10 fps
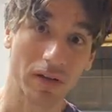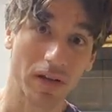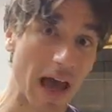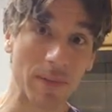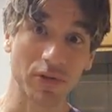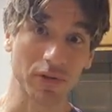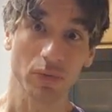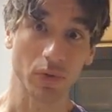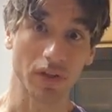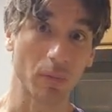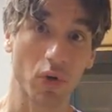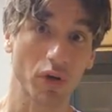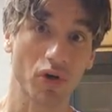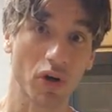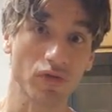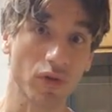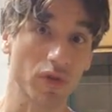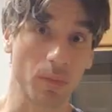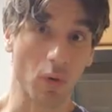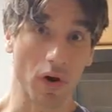Absolutely. The more you charge for it, the
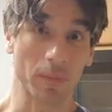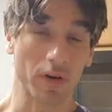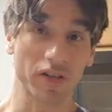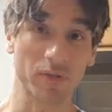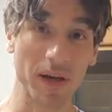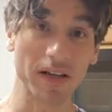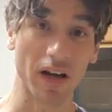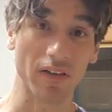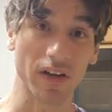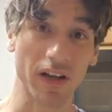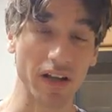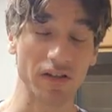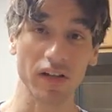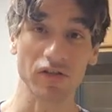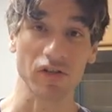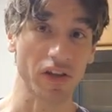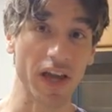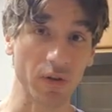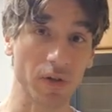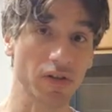more I'm going to expect out of it. And it's not just
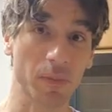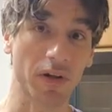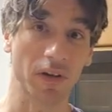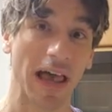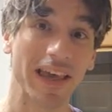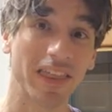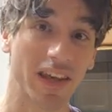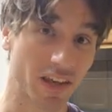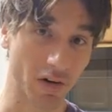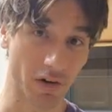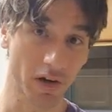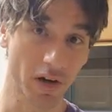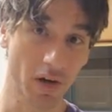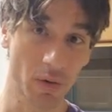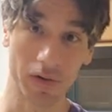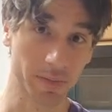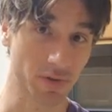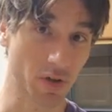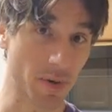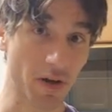length. We're not talking about length here. We're not
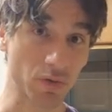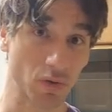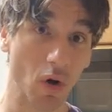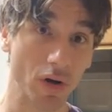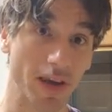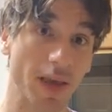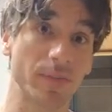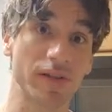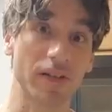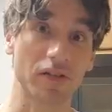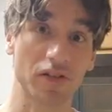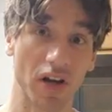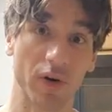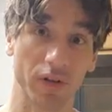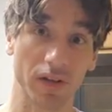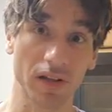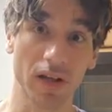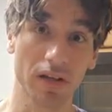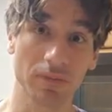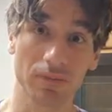talking about how long a game is necessarily,
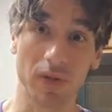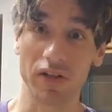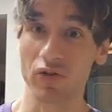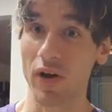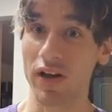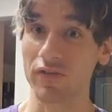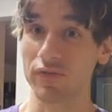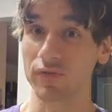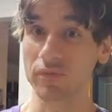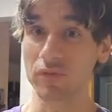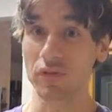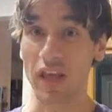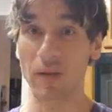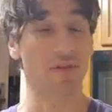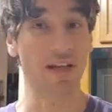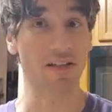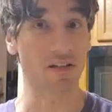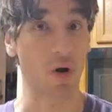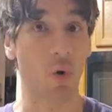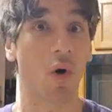because you have games that
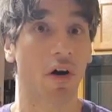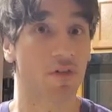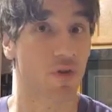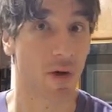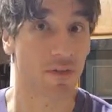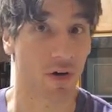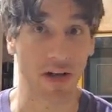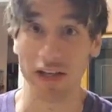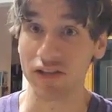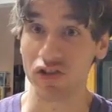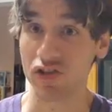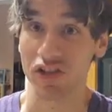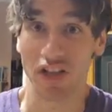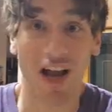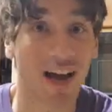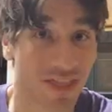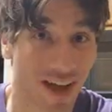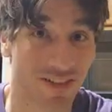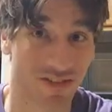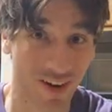go on forever and it's just not that
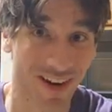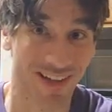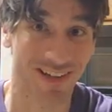fun.